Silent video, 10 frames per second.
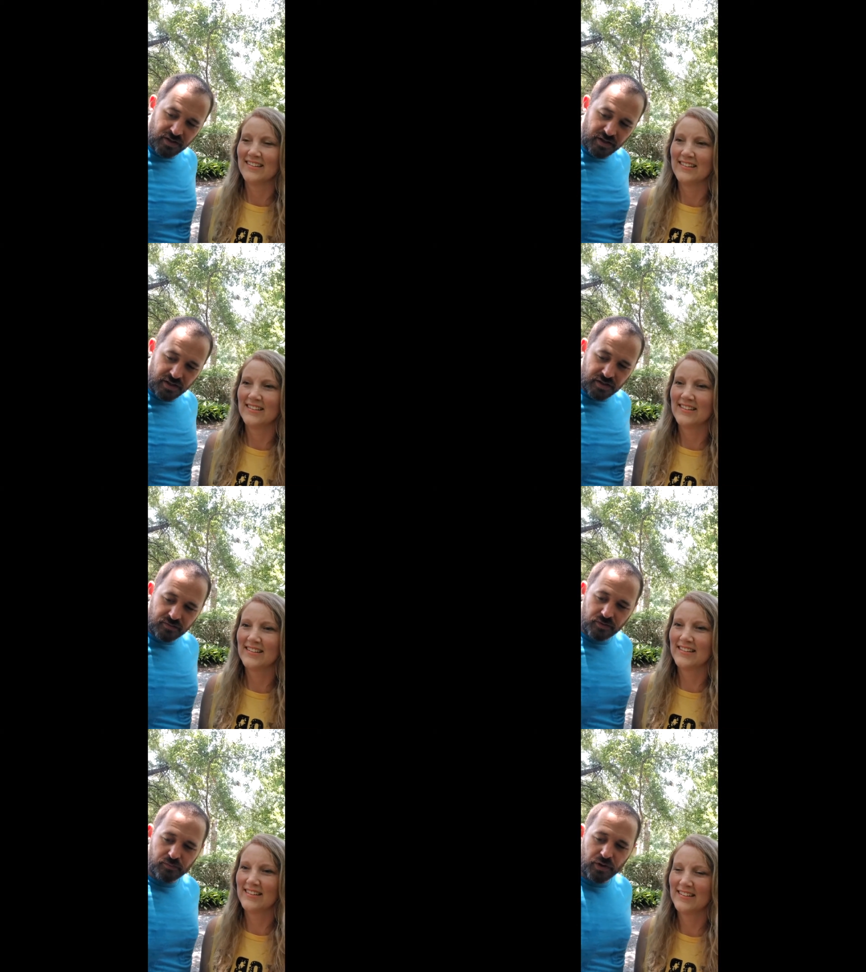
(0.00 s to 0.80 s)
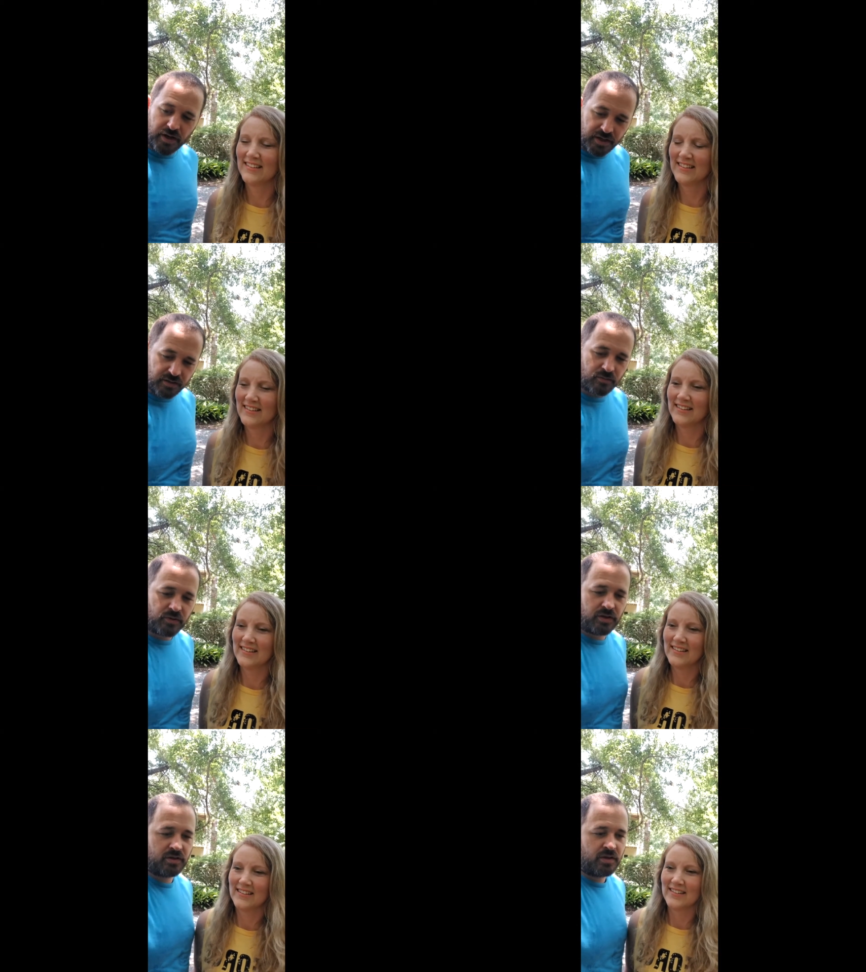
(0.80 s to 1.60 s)
Speaker 1: uh, we prayed, and
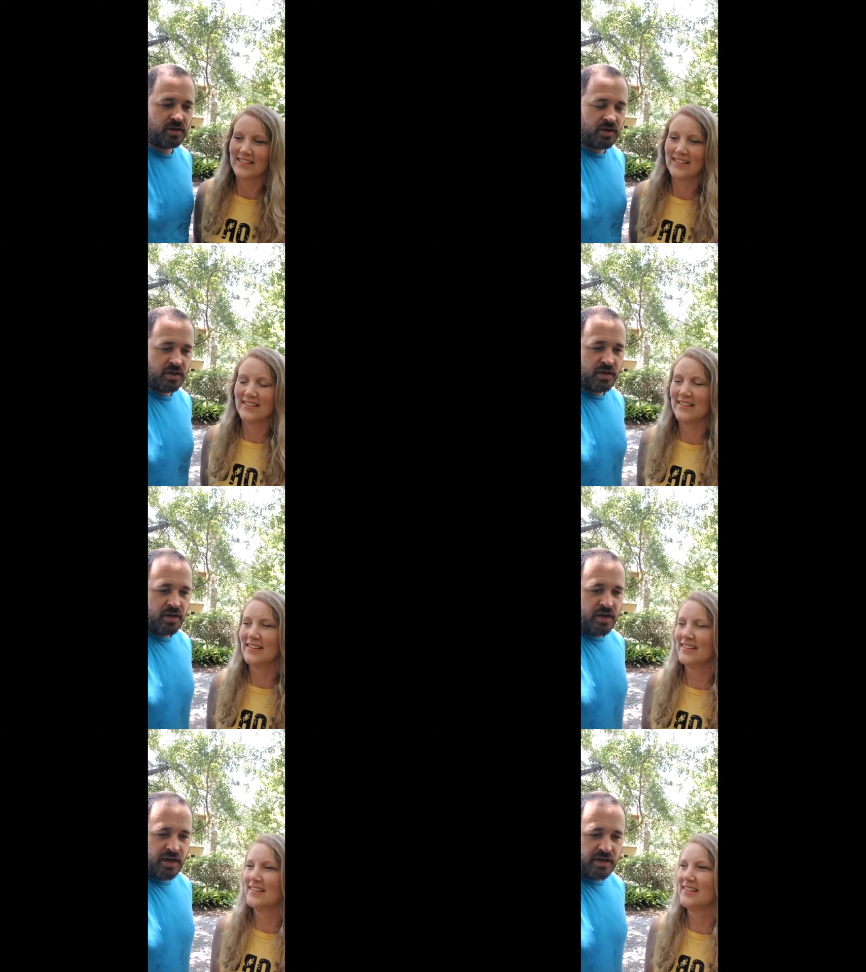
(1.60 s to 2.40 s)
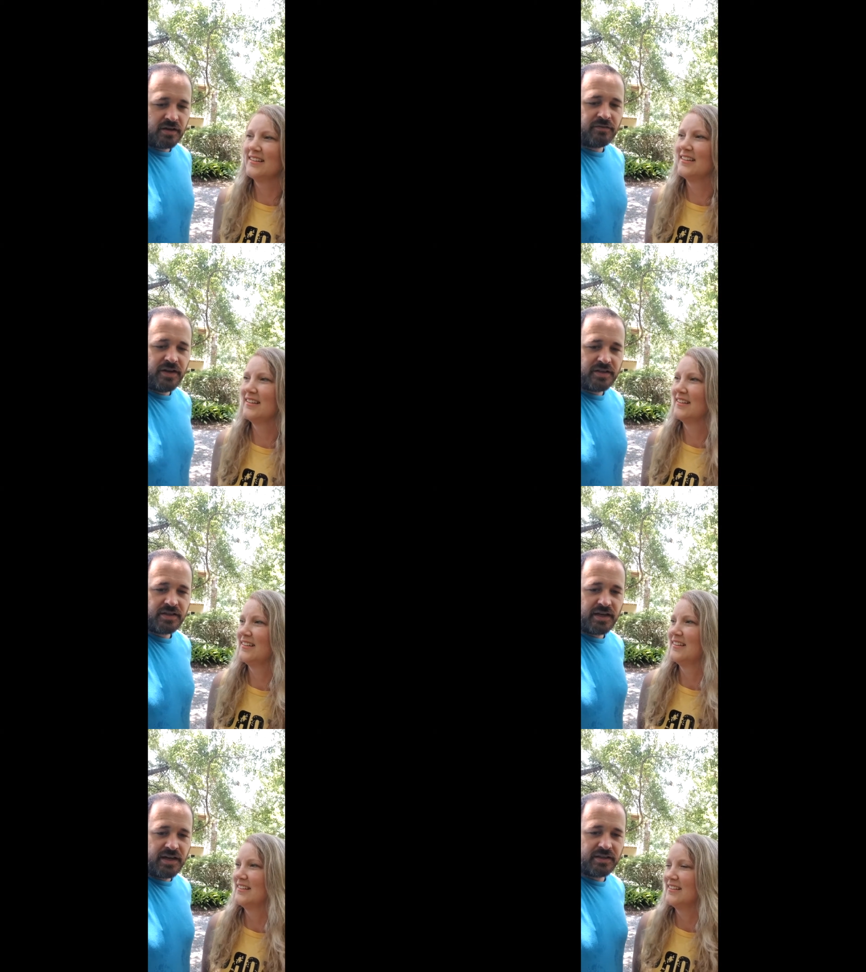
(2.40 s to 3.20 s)
we had our faith in
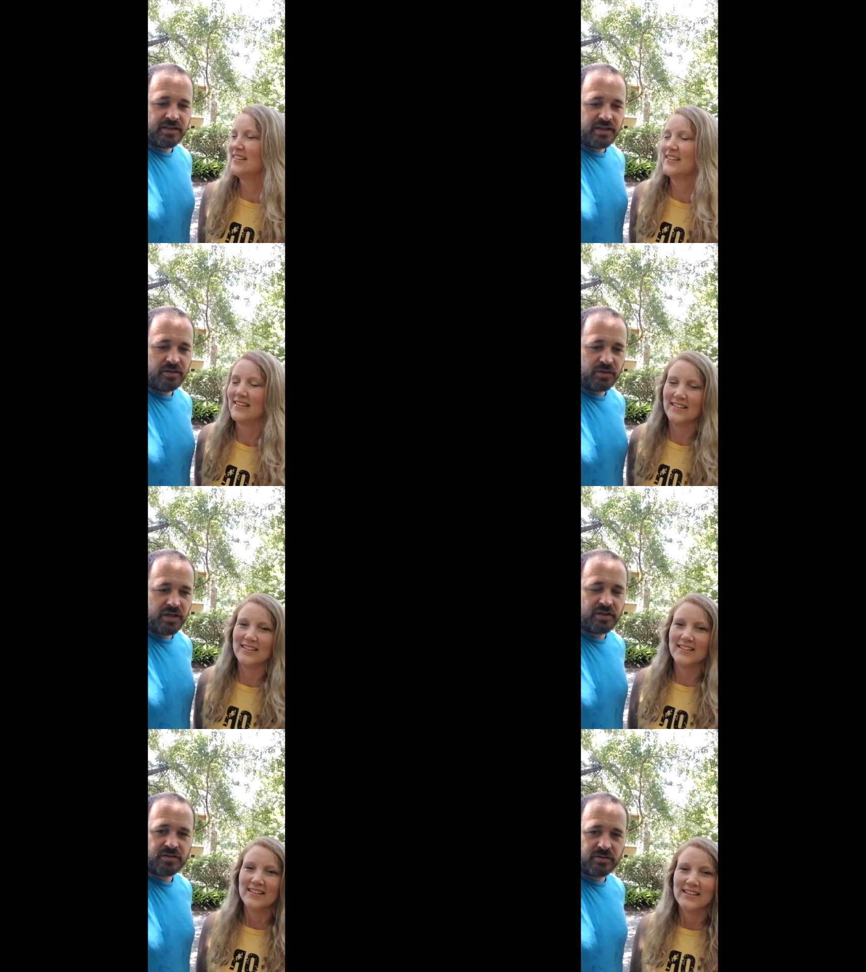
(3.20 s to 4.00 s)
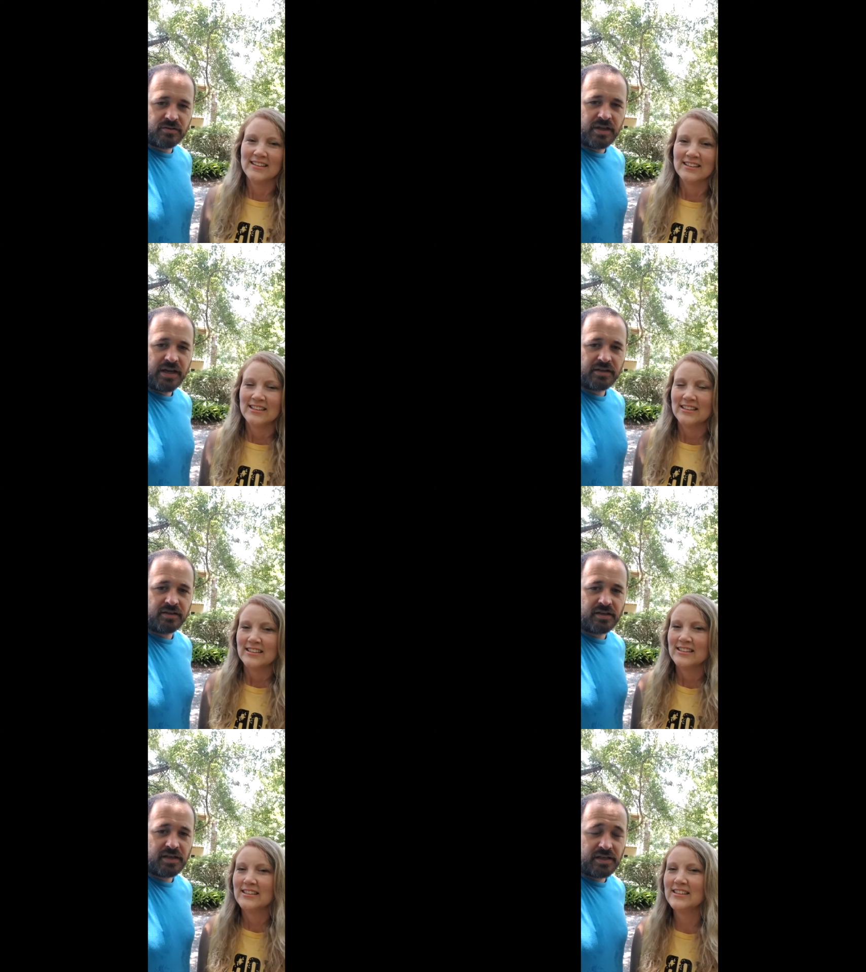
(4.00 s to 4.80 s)
God that He would get us through that,
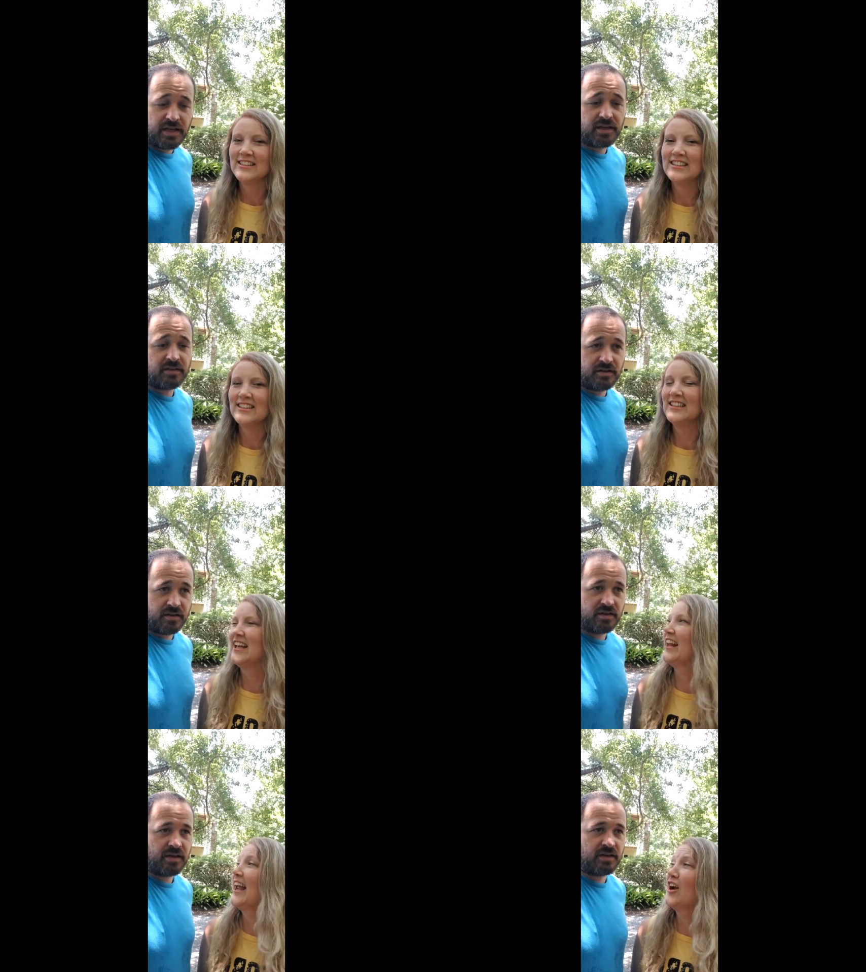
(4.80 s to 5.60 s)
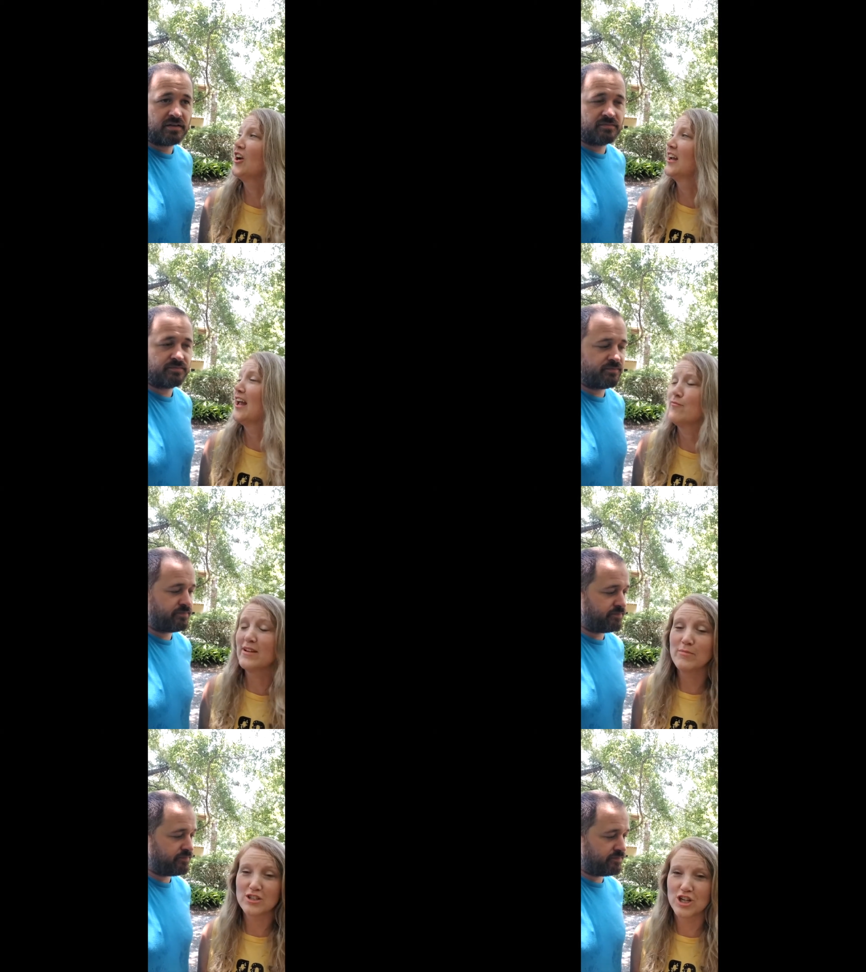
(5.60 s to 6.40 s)
and He did. And uh, Aaron
Speaker 2: gave me
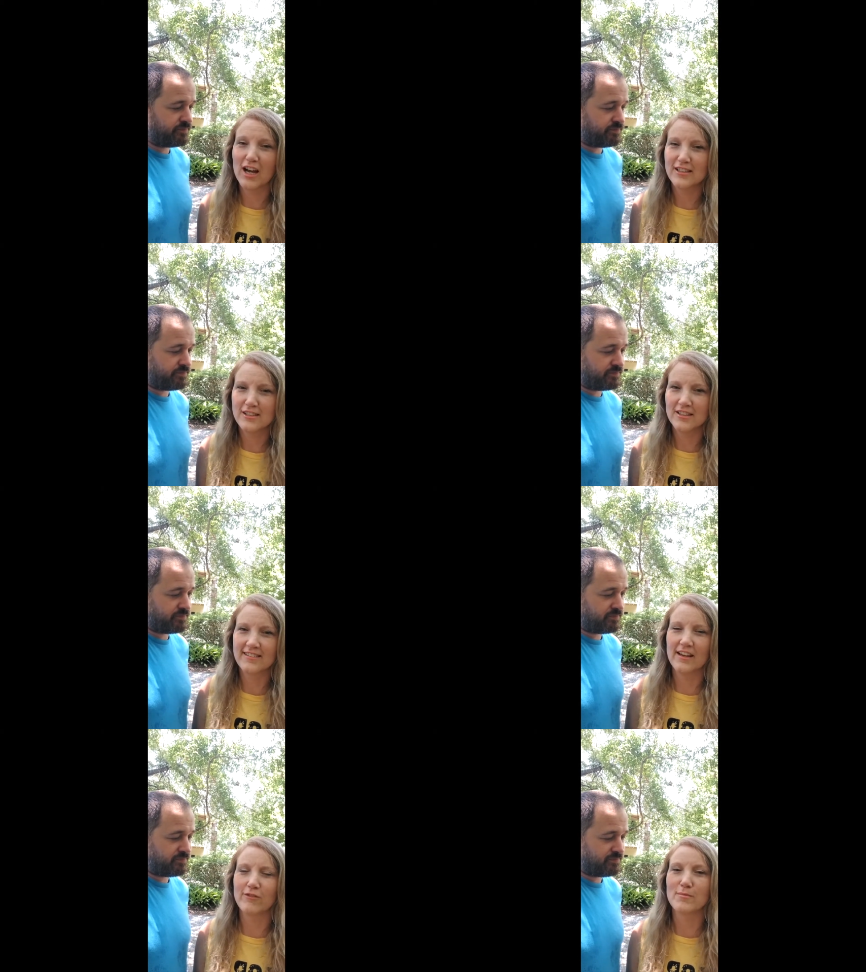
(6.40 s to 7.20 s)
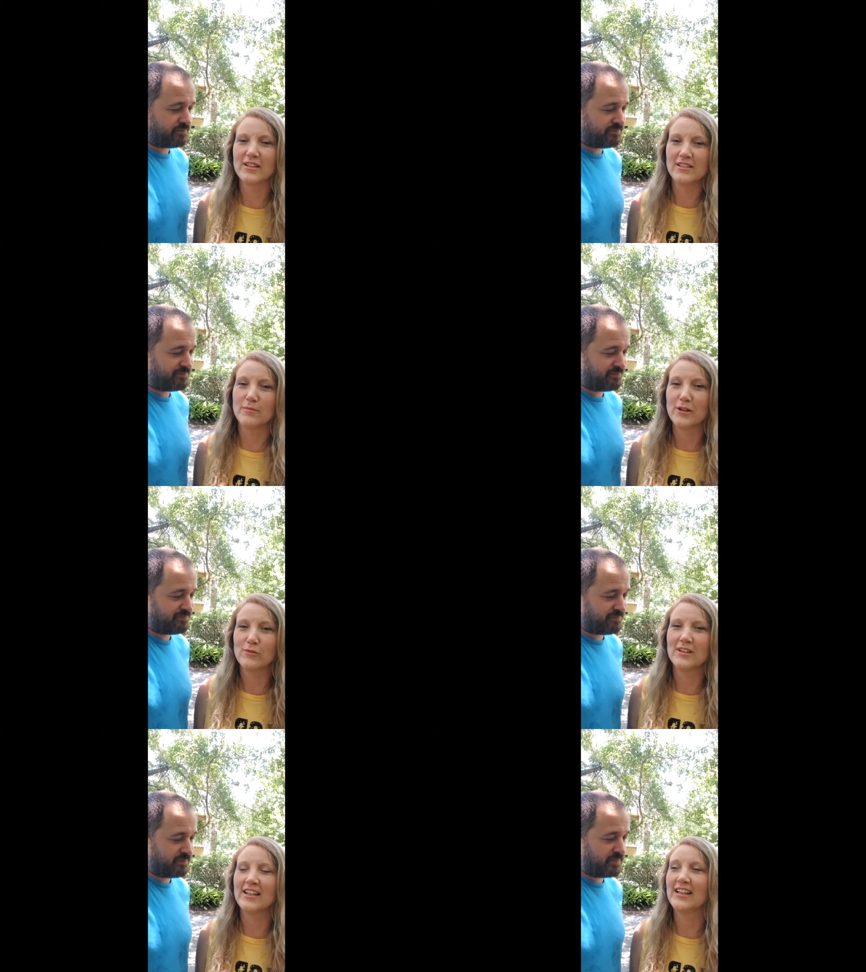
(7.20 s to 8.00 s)
my shots, except for my stomach one. He